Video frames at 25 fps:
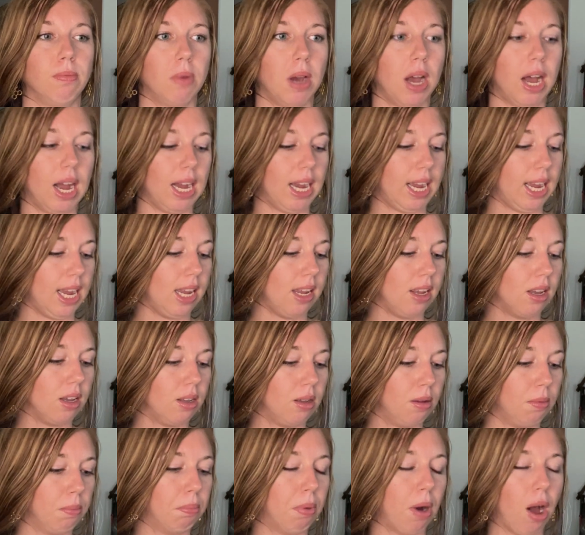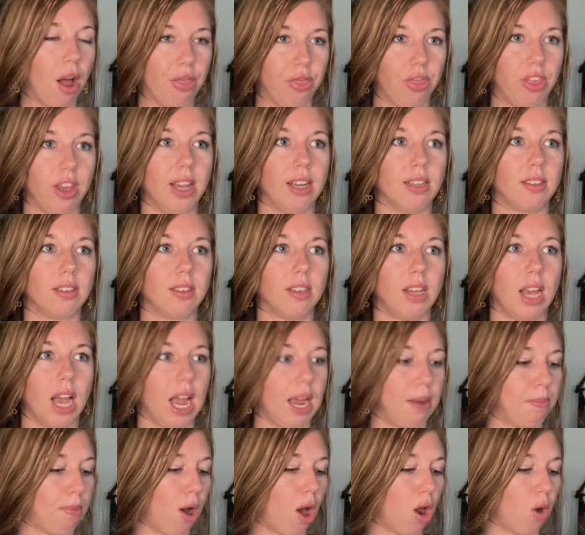I bought this.
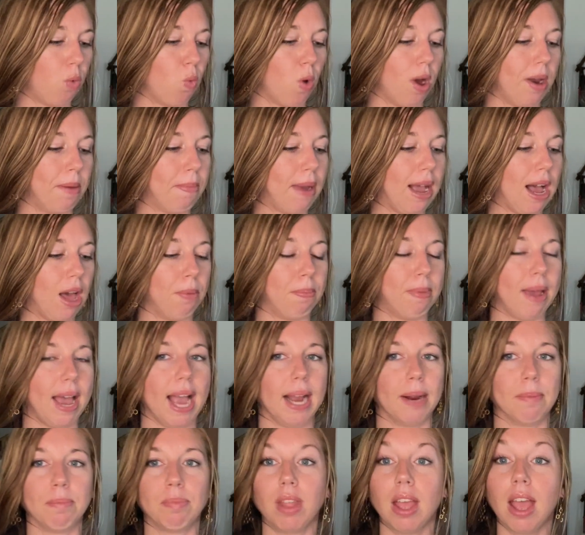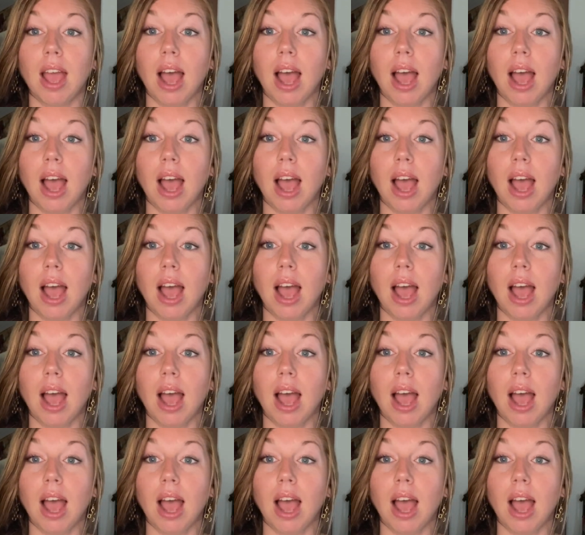I bought 1 pound bag.